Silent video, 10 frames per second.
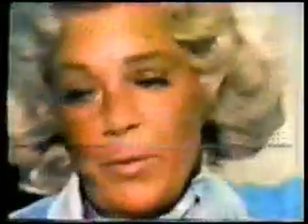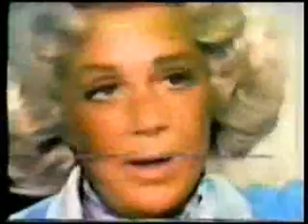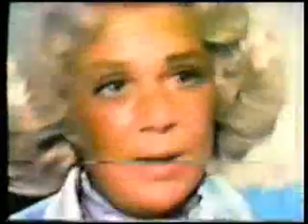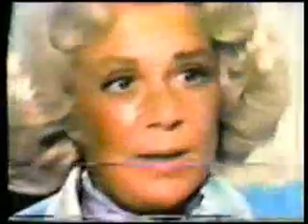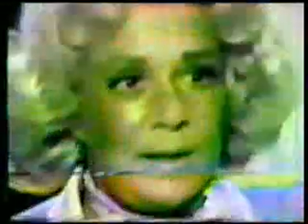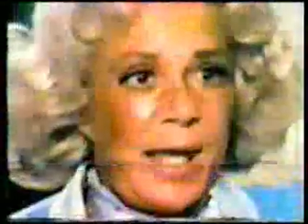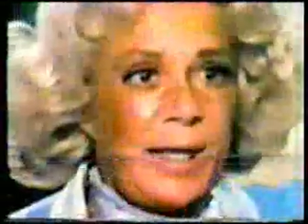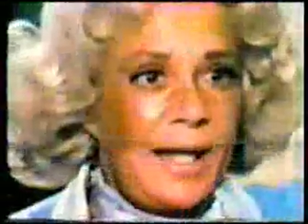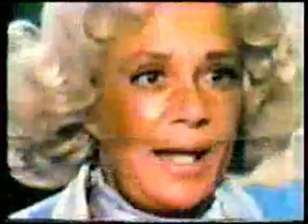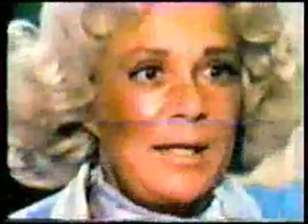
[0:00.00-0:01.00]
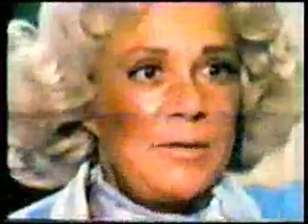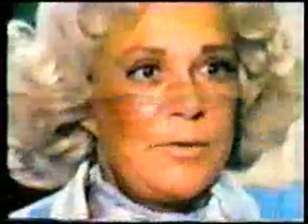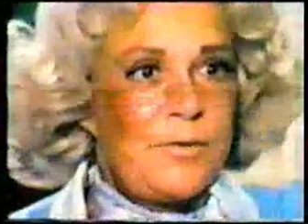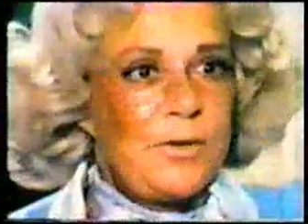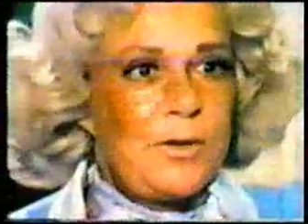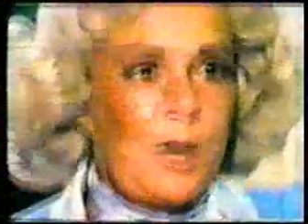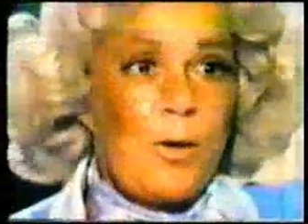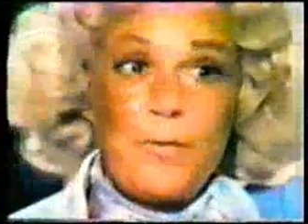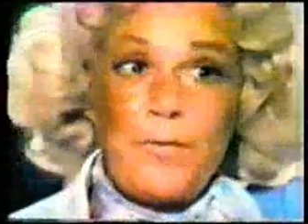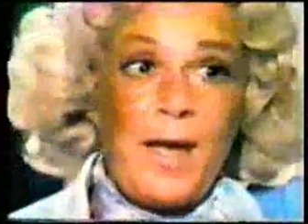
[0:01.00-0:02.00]
a Cadillac or a fur coat,
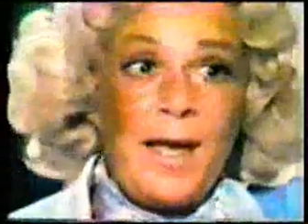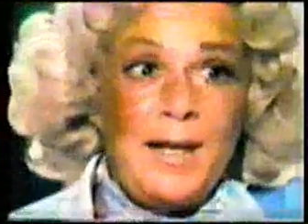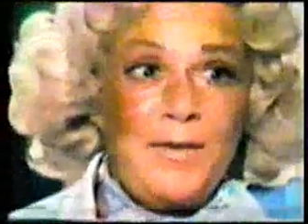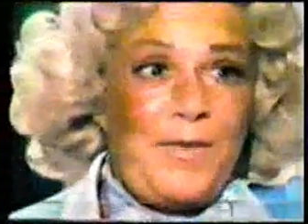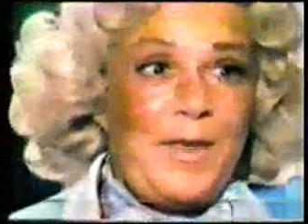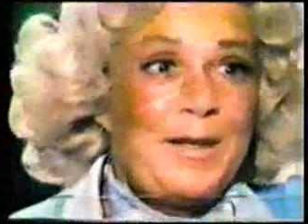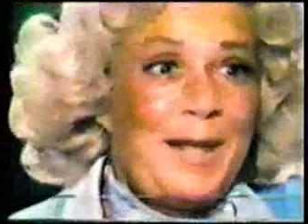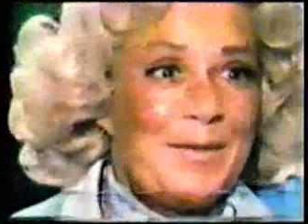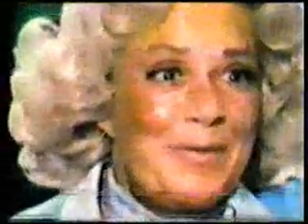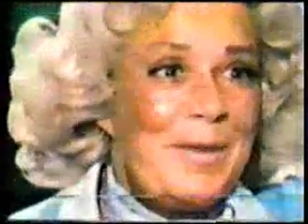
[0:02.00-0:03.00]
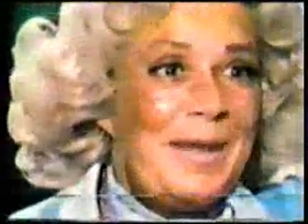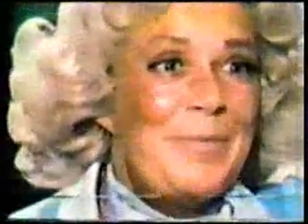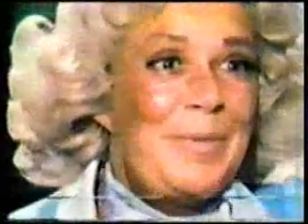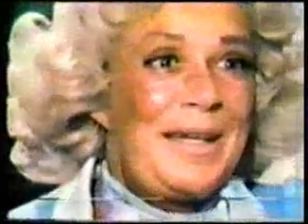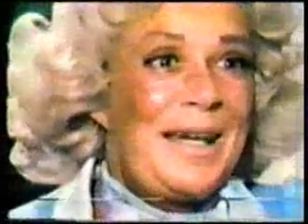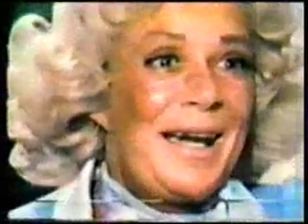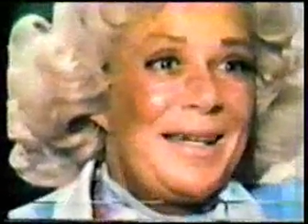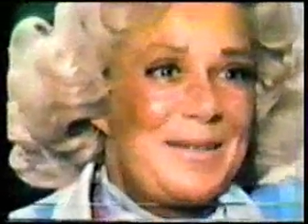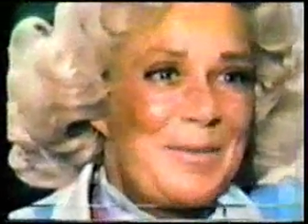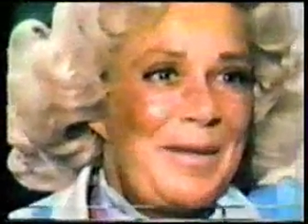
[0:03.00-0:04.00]
fine, if they'd love me and be kind to me,
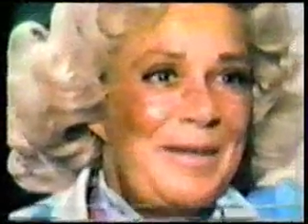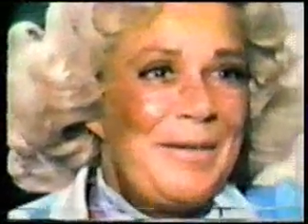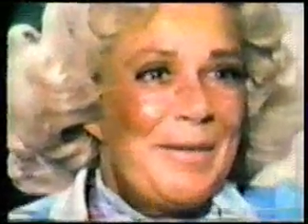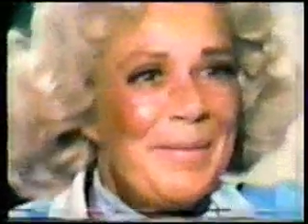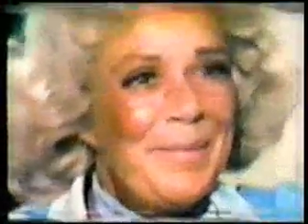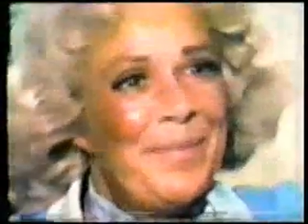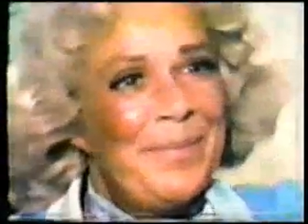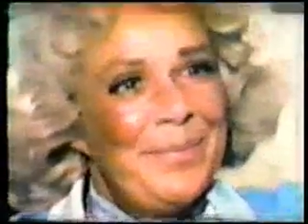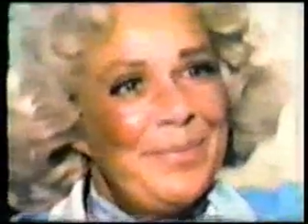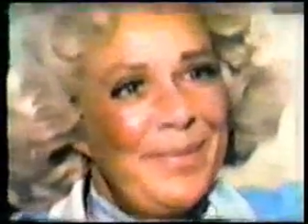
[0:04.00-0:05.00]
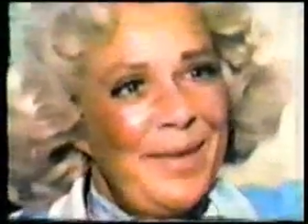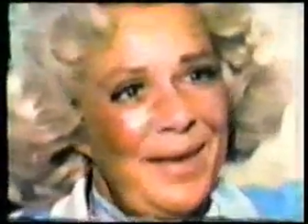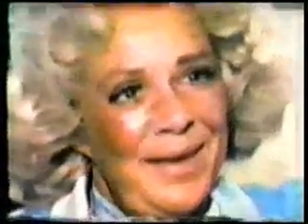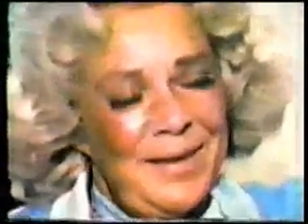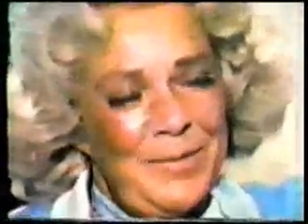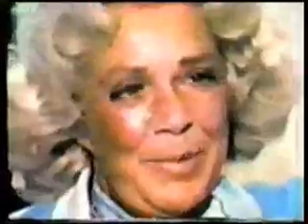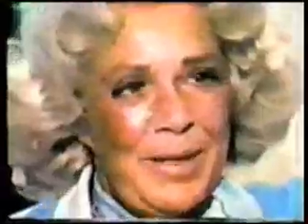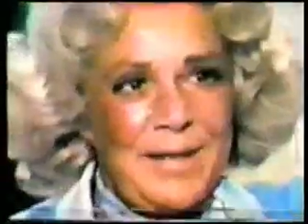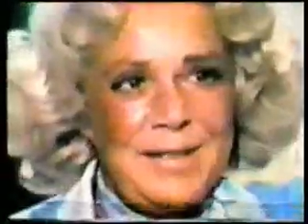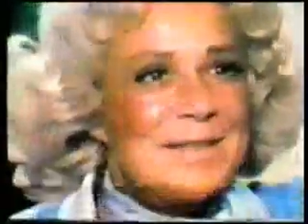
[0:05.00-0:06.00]
you know. But it
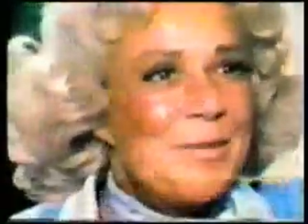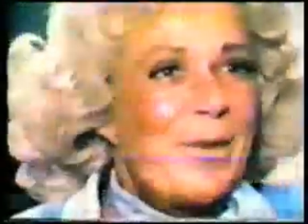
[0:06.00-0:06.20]
doesn't work